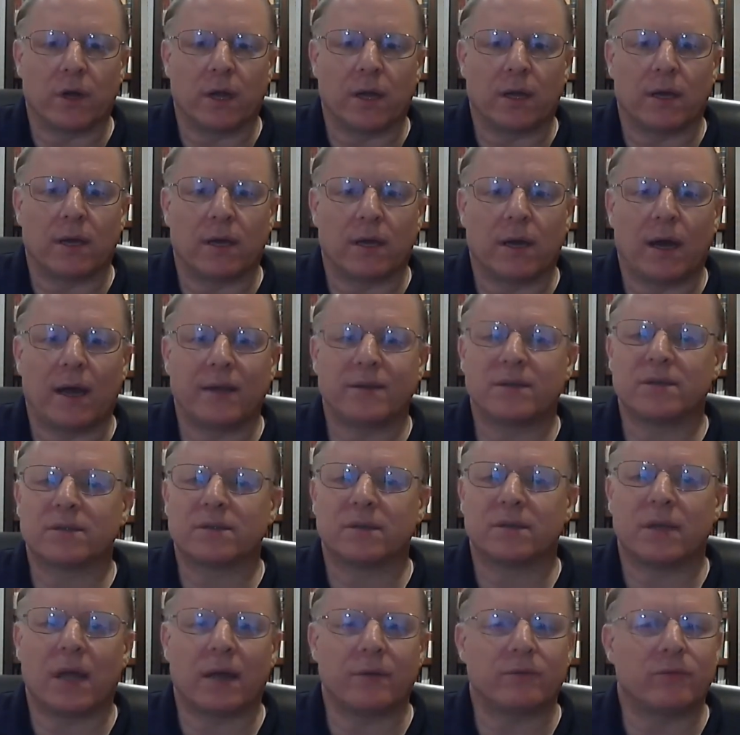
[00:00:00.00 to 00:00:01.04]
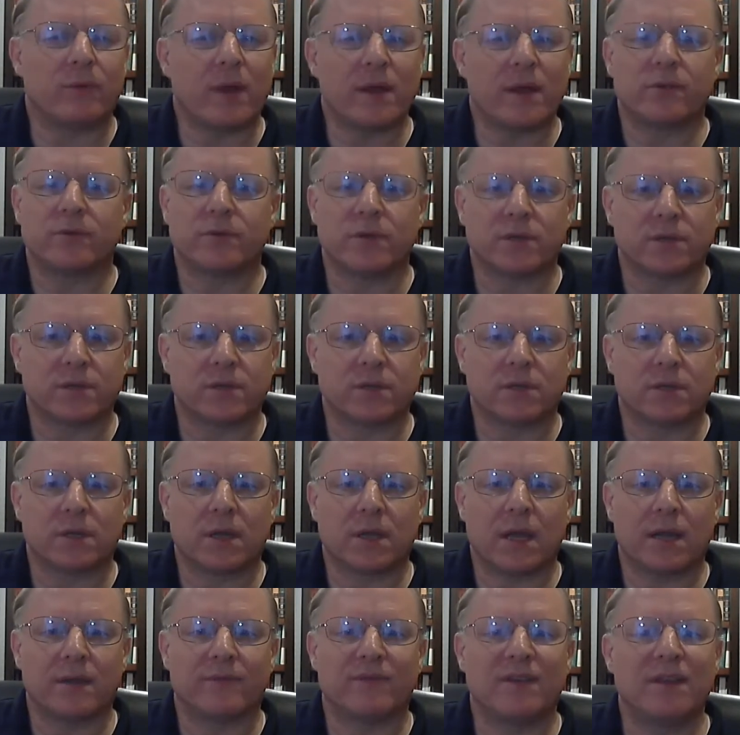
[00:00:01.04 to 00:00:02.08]
I'd rather just
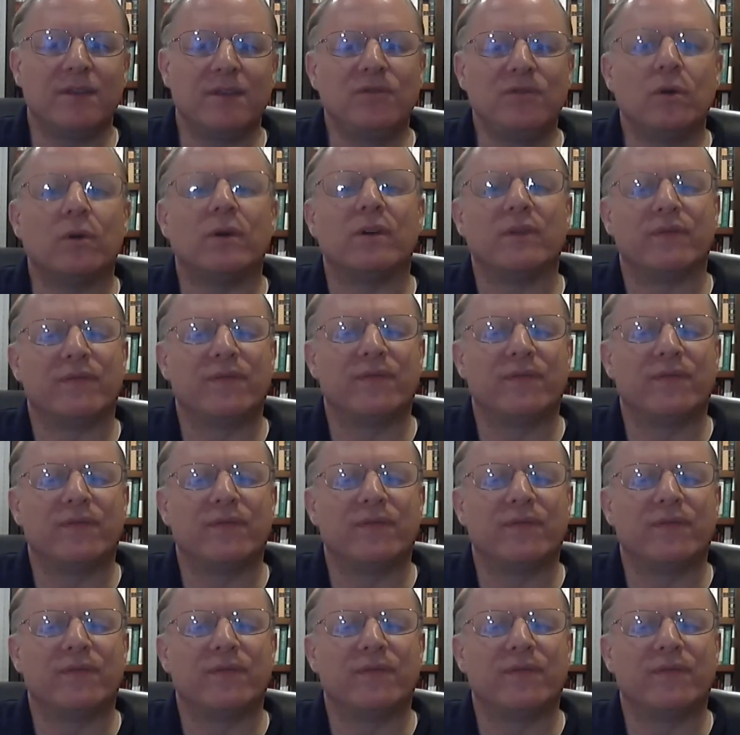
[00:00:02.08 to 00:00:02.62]
kind of give you